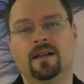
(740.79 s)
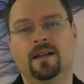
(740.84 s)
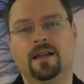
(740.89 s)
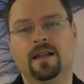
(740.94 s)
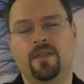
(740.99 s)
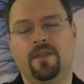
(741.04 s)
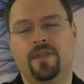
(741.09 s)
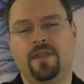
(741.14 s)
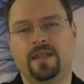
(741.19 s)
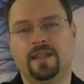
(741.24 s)

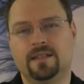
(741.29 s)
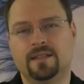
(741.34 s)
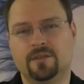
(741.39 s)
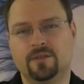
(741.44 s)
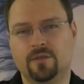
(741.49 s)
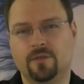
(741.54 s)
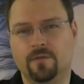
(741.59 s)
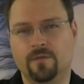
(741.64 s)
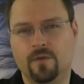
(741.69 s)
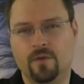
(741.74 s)
and think that
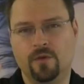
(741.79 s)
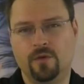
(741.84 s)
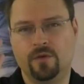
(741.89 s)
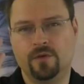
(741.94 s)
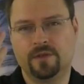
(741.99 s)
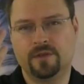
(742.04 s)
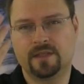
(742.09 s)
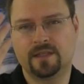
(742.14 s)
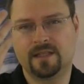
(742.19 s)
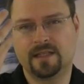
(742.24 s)
your
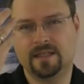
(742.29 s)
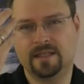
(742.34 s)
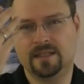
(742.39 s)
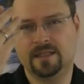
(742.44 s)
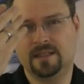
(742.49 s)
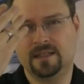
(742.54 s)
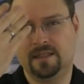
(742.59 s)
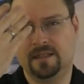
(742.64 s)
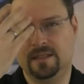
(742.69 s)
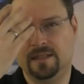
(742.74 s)
words are
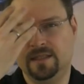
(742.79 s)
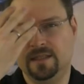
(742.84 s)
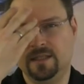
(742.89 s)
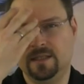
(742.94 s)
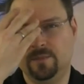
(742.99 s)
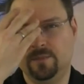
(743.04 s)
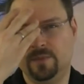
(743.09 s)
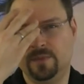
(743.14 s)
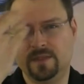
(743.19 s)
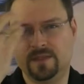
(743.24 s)
getting
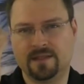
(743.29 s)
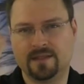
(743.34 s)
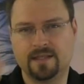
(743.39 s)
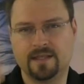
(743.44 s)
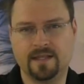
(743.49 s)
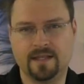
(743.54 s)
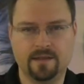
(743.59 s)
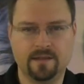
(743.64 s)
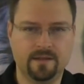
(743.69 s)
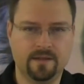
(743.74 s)
deep
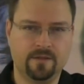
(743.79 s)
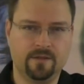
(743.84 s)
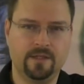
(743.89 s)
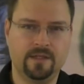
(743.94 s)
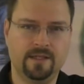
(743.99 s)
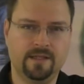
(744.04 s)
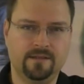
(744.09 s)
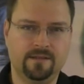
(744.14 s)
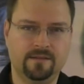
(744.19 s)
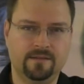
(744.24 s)
inside their
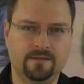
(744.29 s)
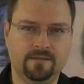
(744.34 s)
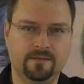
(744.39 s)
head.